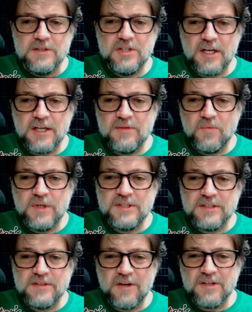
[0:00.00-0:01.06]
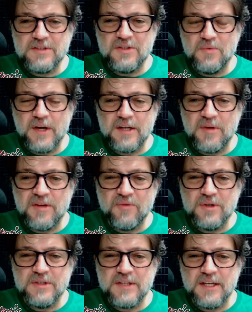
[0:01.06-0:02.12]
John, which exhaust do you recommend
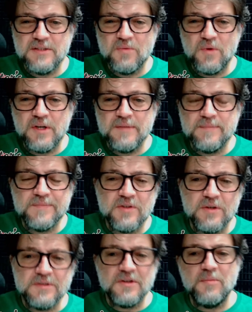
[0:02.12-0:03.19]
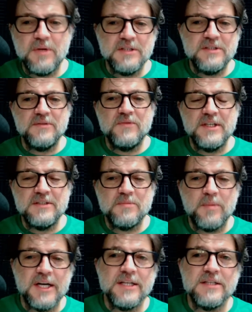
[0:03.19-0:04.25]
for a stage one? Sir, so much of these
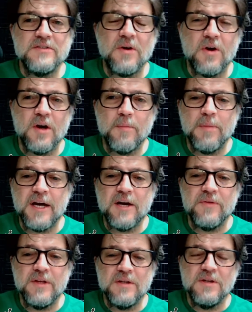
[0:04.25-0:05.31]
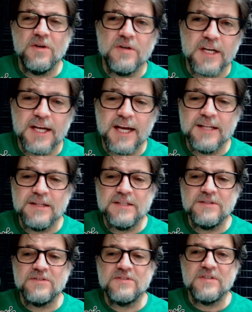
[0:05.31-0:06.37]
bikes are about the look and
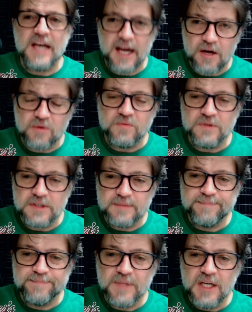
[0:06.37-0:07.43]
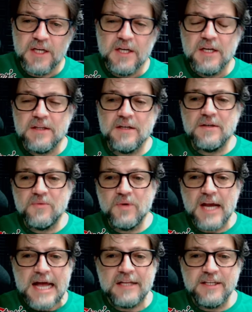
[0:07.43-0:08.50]
the sound. The
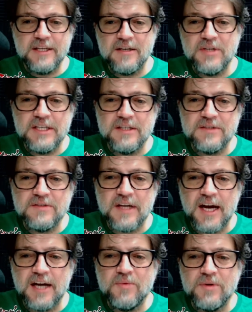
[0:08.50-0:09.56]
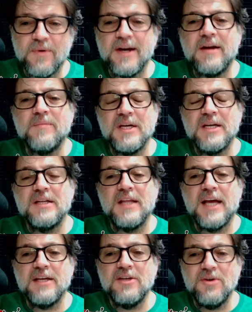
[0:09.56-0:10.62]
reality of it is, I would recommend
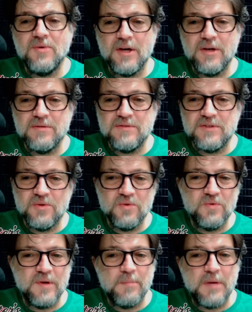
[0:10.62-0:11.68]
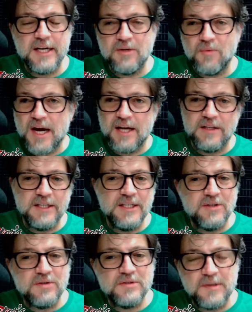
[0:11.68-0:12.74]
that you go to a bike
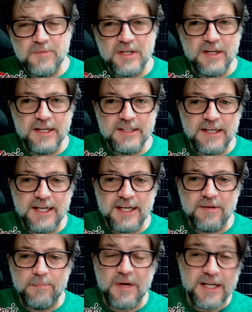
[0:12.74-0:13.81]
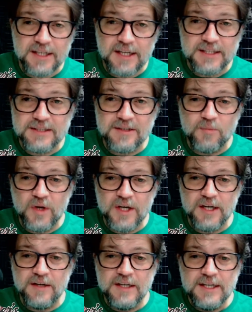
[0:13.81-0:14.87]
rally or something like that, a bike night
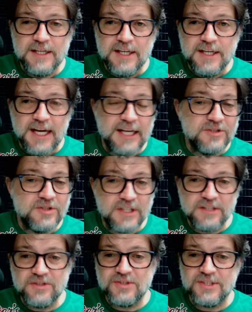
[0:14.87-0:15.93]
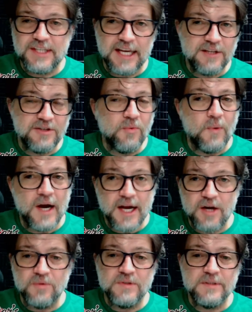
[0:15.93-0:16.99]
somewhere, and just stand
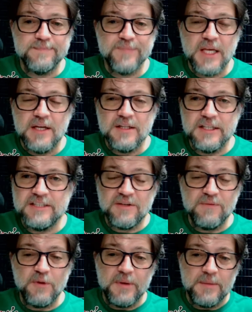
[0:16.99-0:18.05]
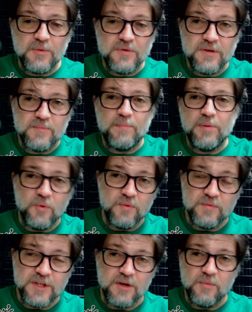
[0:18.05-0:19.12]
around. Listen for people to
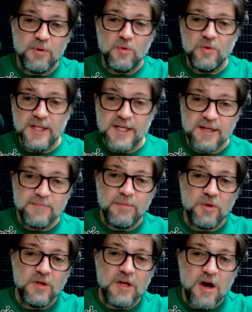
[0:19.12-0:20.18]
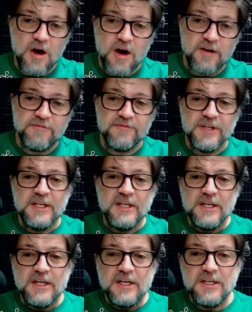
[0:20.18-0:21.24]
pull in, pull off,
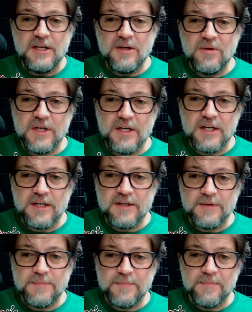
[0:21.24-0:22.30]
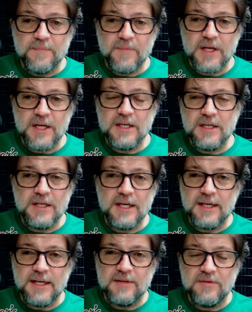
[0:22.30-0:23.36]

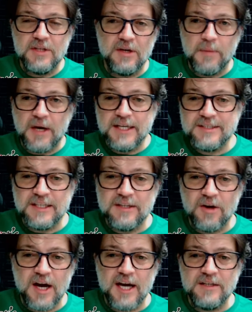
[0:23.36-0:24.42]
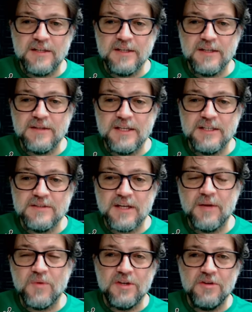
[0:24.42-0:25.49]
bikes sitting there idling things.
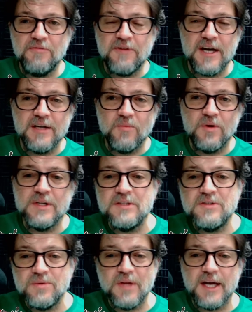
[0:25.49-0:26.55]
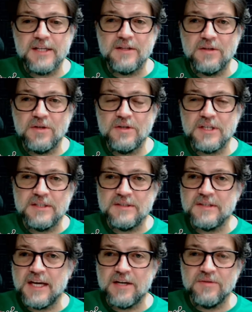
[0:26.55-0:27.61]
And when you find one that you like the look and the
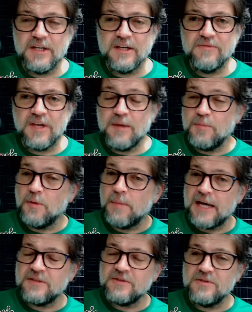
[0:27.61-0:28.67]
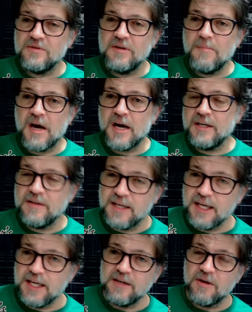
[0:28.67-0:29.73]
sound of, keep your passenger in mind, the
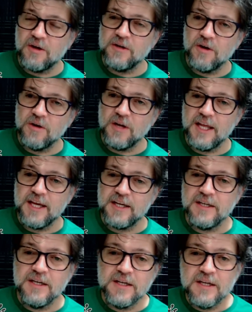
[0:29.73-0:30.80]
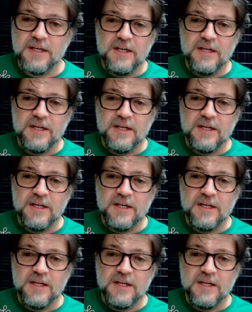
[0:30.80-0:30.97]
heat on her leg.